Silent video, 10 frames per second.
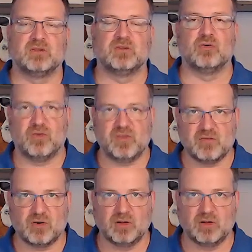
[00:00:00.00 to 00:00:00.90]
the raw
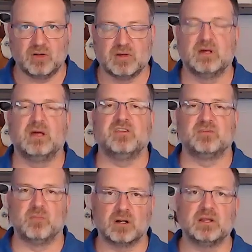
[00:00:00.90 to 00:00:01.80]
data vault
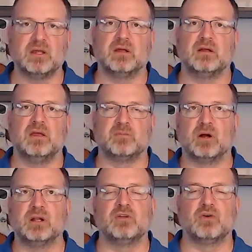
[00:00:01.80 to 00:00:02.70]
is
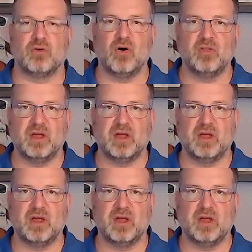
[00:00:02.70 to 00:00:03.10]
modeling the raw